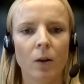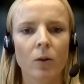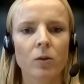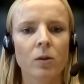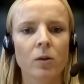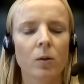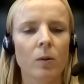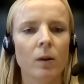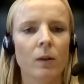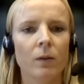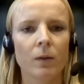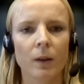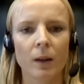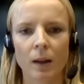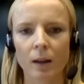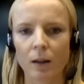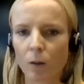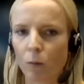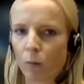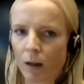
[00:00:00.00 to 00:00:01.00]
also if
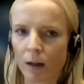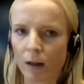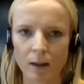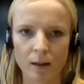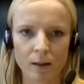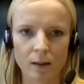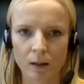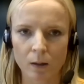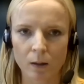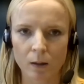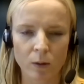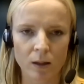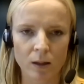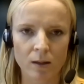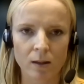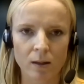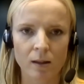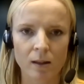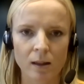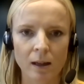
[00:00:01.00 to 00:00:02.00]
anyone has any
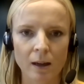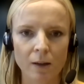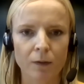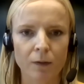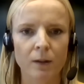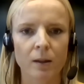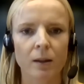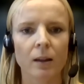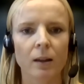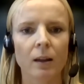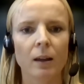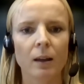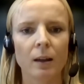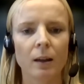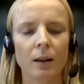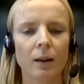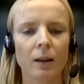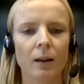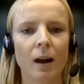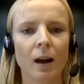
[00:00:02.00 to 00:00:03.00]
questions left,
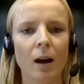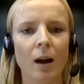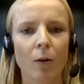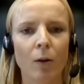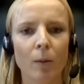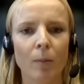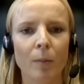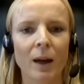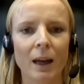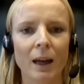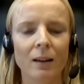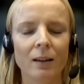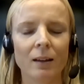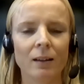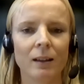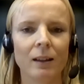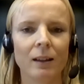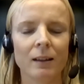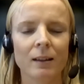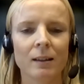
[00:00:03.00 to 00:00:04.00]
our
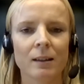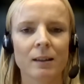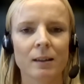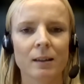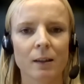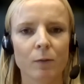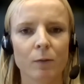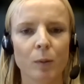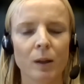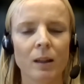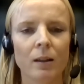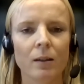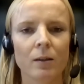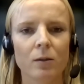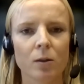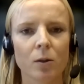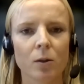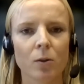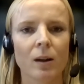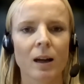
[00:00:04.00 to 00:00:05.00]
panelists have been
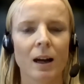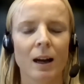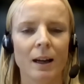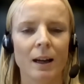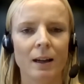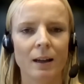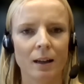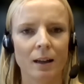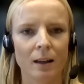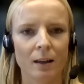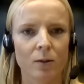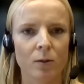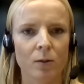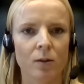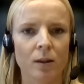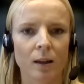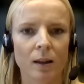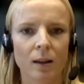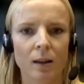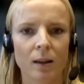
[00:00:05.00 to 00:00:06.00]
so kind as to
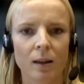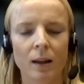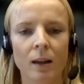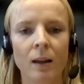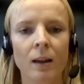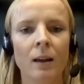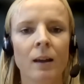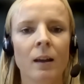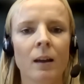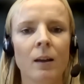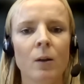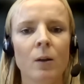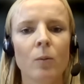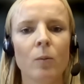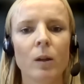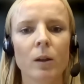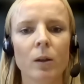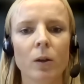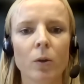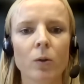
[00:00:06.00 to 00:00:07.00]
say they
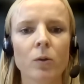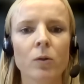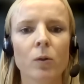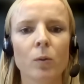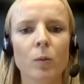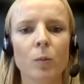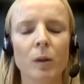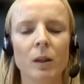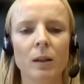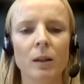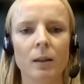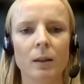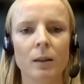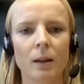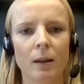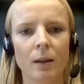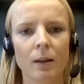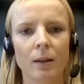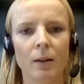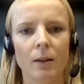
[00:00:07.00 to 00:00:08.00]
will also
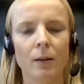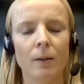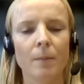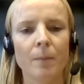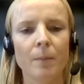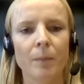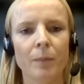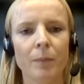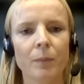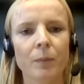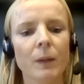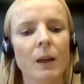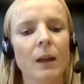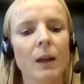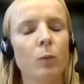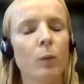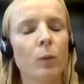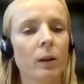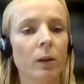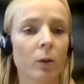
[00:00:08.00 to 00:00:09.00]
be,
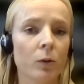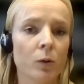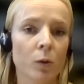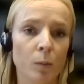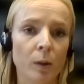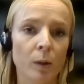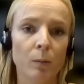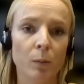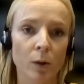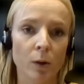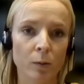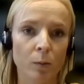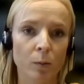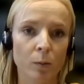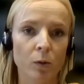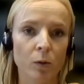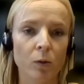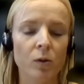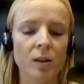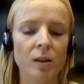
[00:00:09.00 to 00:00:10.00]
it will also be
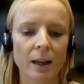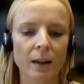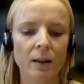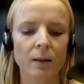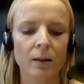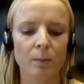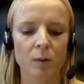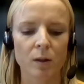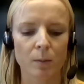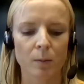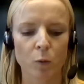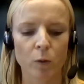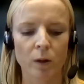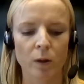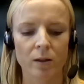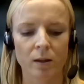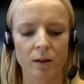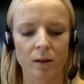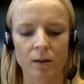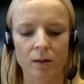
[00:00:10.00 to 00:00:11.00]
possible to send them some
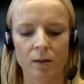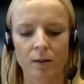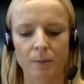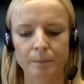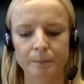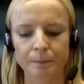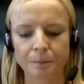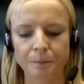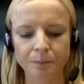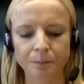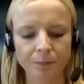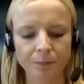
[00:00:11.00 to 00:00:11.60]
questions.